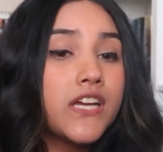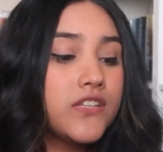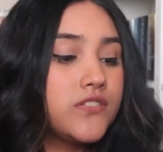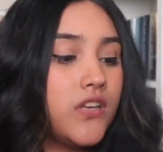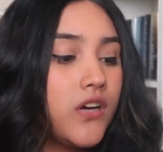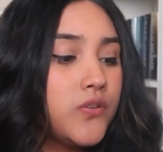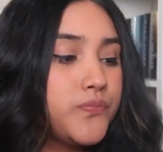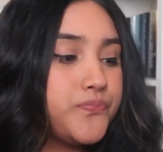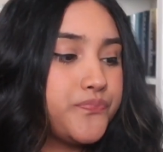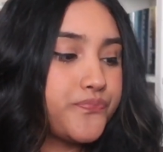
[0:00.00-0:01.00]
So
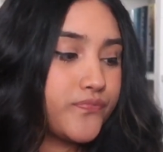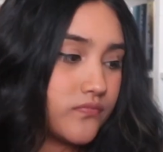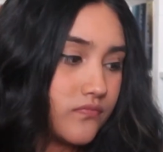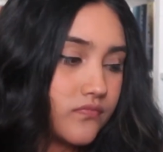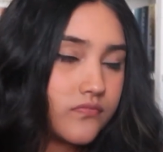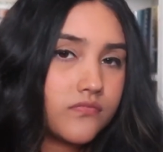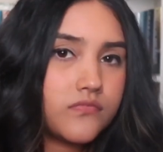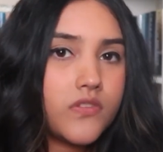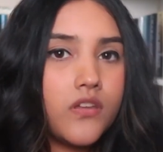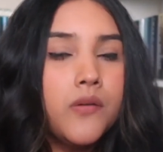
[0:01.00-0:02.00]

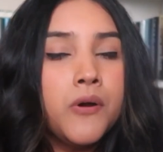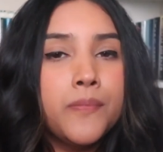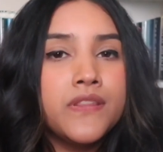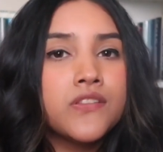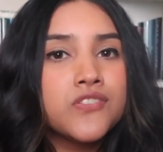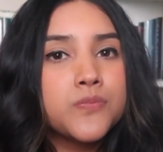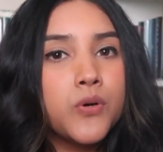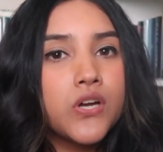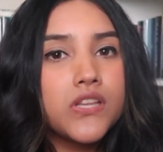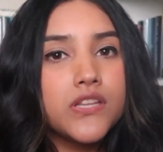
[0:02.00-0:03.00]
I'm hoping that this
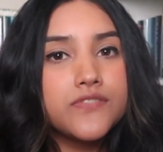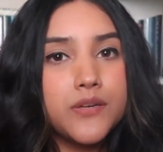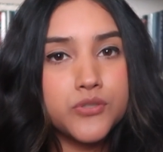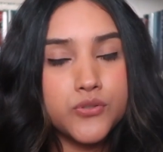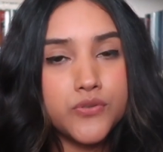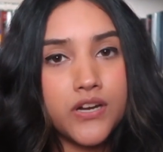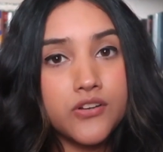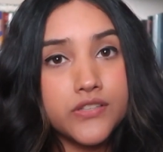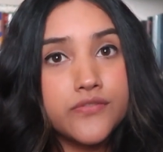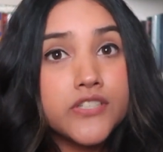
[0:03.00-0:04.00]
book lives to how
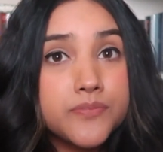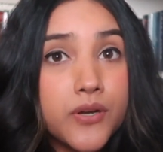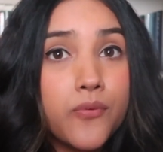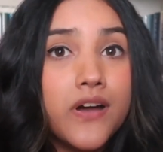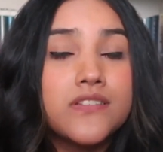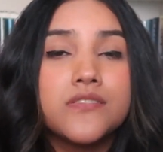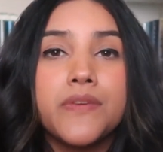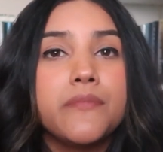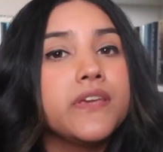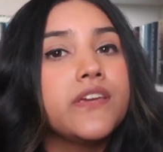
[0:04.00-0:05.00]
good the first book was and
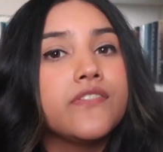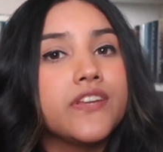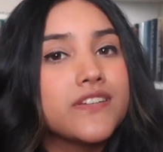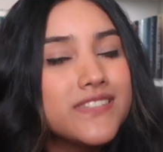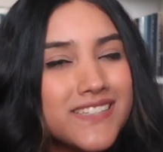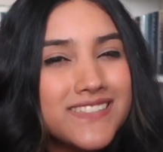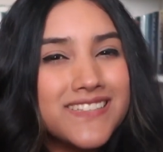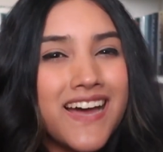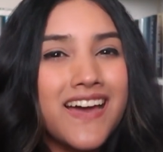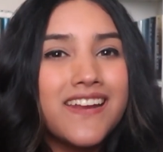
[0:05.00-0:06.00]
maybe even exceeds
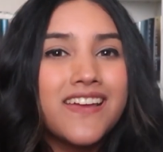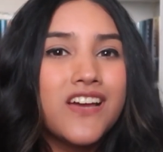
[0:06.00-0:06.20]
that.